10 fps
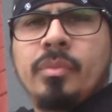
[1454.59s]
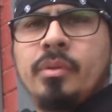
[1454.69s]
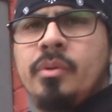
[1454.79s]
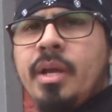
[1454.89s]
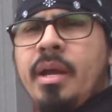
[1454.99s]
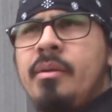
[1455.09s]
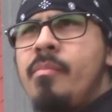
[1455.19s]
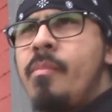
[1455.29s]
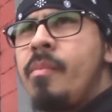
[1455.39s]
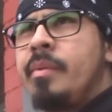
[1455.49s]
Okay?
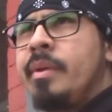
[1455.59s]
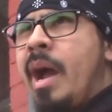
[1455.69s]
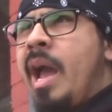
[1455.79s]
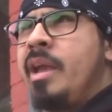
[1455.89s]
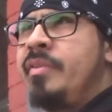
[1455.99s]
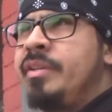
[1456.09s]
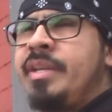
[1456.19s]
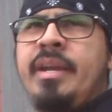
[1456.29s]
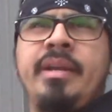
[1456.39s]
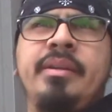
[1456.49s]
I even
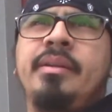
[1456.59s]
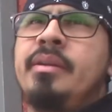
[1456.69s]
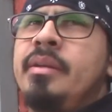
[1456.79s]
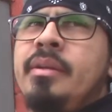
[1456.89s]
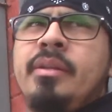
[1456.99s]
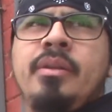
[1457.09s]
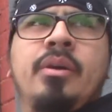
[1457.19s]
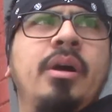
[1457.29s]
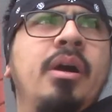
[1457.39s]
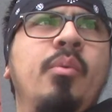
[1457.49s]
did it
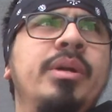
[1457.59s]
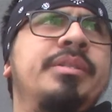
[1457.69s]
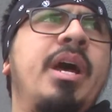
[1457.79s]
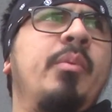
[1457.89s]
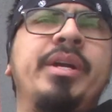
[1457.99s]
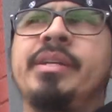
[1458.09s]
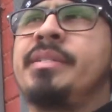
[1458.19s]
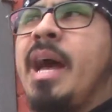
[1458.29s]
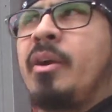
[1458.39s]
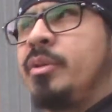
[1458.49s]
one time when
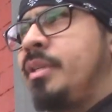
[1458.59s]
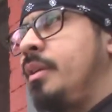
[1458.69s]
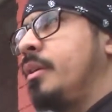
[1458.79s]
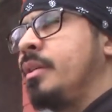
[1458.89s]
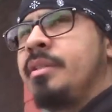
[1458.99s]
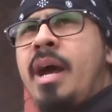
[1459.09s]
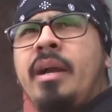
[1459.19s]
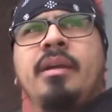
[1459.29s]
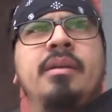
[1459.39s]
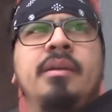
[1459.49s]
Kazak was here.
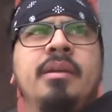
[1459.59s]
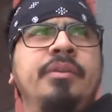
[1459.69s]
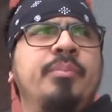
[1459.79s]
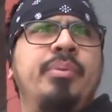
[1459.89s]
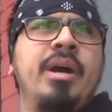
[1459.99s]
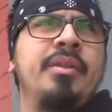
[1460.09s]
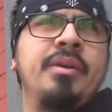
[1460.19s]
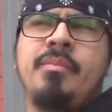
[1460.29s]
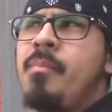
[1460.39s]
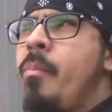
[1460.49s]
Kazak and the
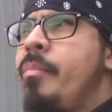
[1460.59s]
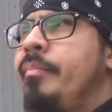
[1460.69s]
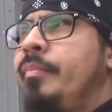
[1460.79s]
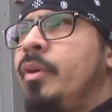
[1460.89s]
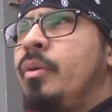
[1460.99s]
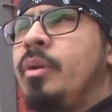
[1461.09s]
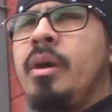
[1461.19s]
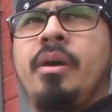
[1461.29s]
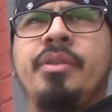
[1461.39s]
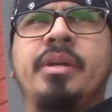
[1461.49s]
brother,
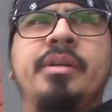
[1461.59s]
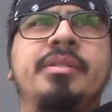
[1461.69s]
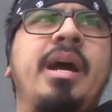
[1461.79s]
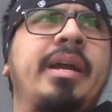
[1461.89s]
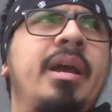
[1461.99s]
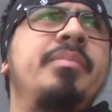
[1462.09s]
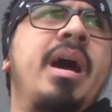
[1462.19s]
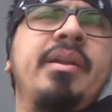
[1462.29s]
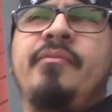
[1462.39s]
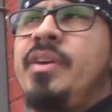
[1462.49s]
the Kazak came
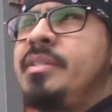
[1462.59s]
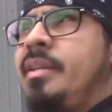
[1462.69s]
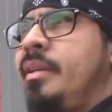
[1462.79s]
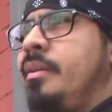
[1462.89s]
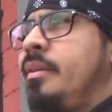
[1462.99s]
down and visited,